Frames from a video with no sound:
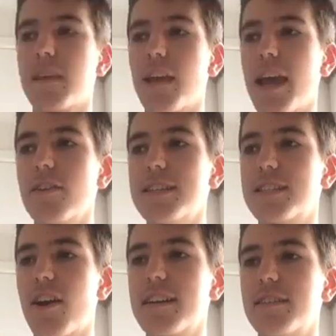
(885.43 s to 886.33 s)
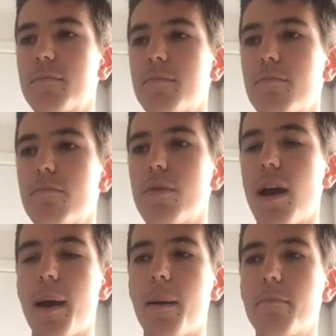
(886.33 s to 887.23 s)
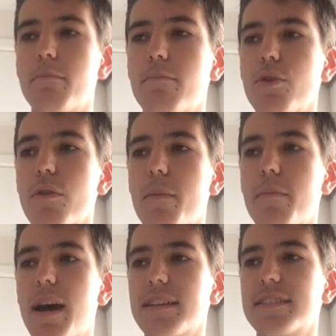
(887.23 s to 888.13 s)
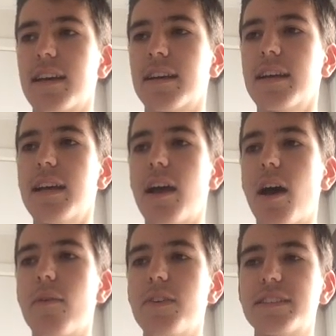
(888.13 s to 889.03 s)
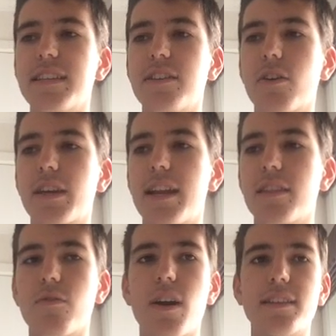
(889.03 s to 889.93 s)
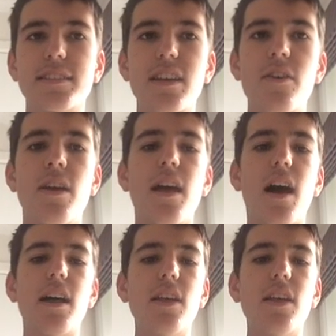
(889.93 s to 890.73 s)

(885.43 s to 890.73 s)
Angry Skies and Muramasa. obviously not getting the run. So I